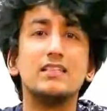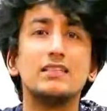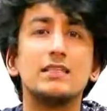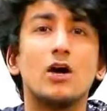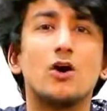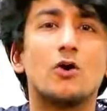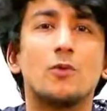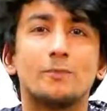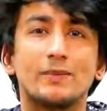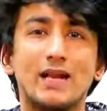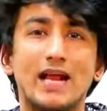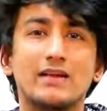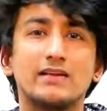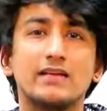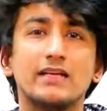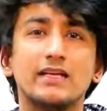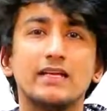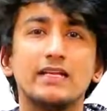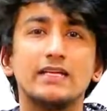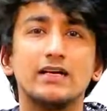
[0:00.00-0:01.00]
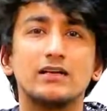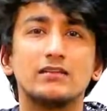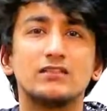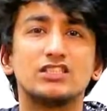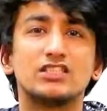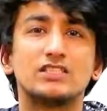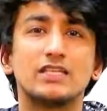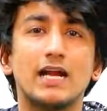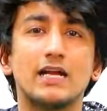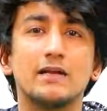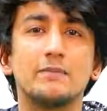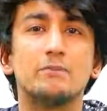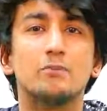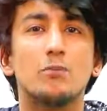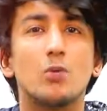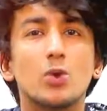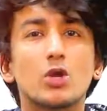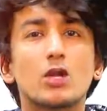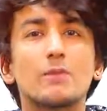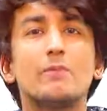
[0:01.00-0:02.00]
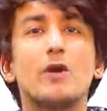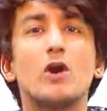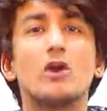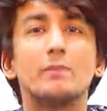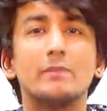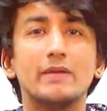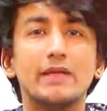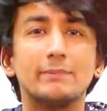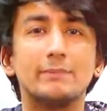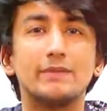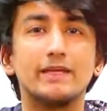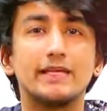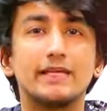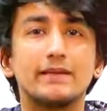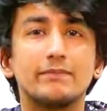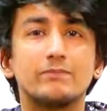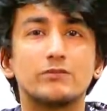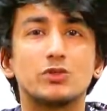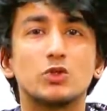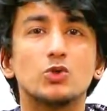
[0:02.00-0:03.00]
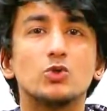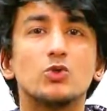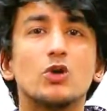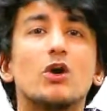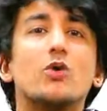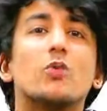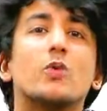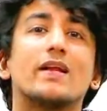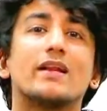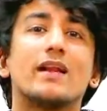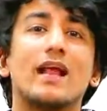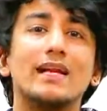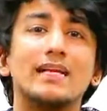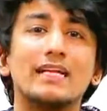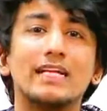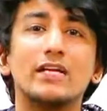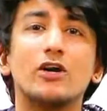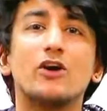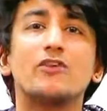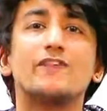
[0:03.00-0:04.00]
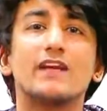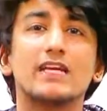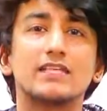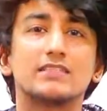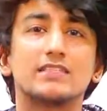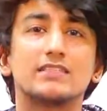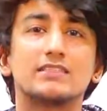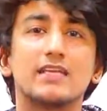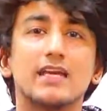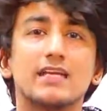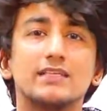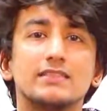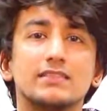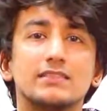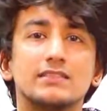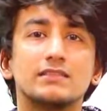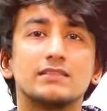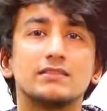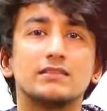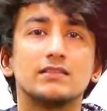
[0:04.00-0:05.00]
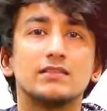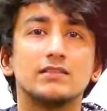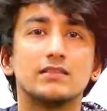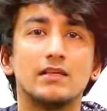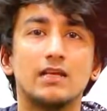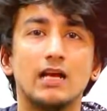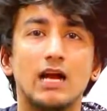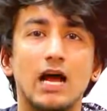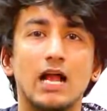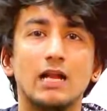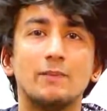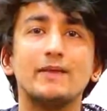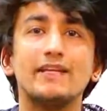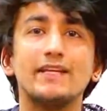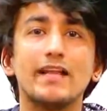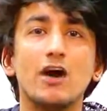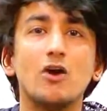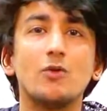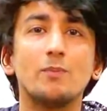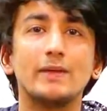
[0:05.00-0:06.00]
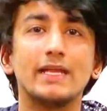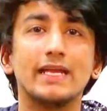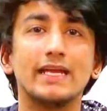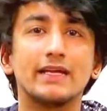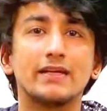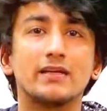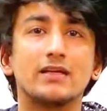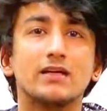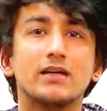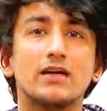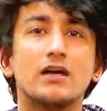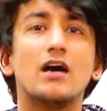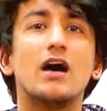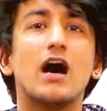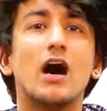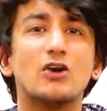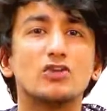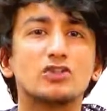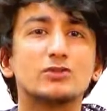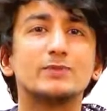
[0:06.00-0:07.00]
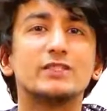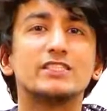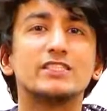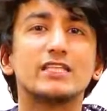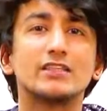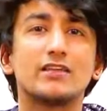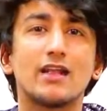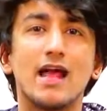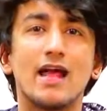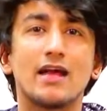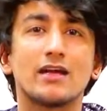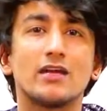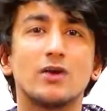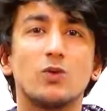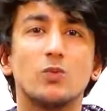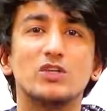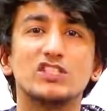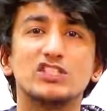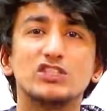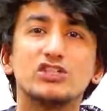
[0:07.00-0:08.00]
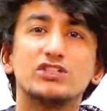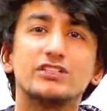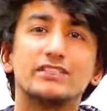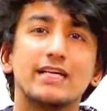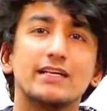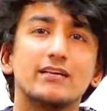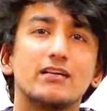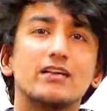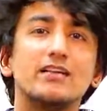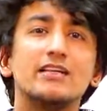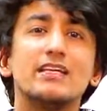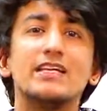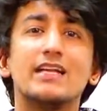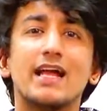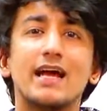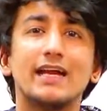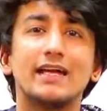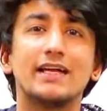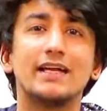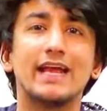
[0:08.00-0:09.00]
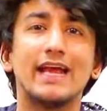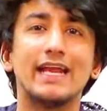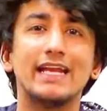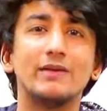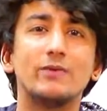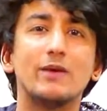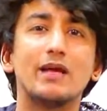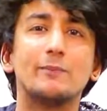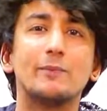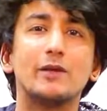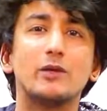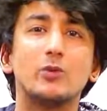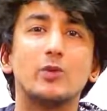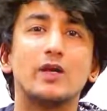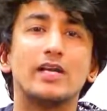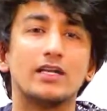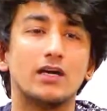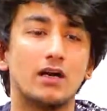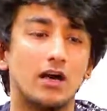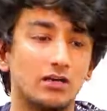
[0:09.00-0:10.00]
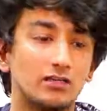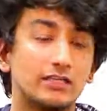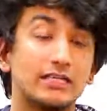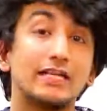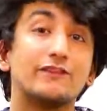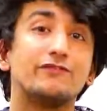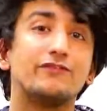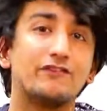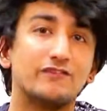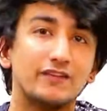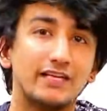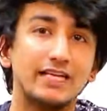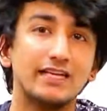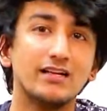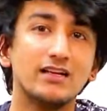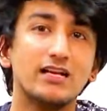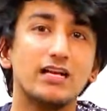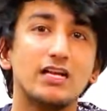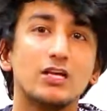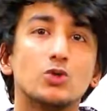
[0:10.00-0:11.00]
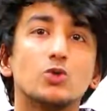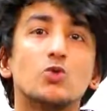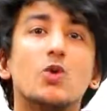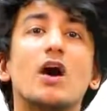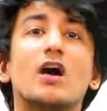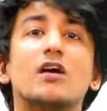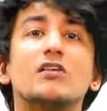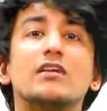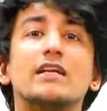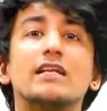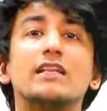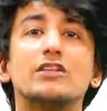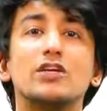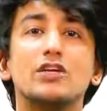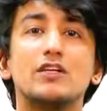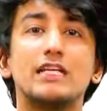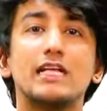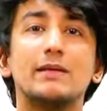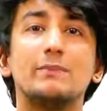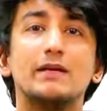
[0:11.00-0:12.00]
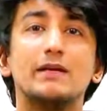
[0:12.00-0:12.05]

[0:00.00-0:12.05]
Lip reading: us now practically understand more about BPM through a variety of exercises. I'll be now playing a house music track which should generally lie anywhere between 115 to 130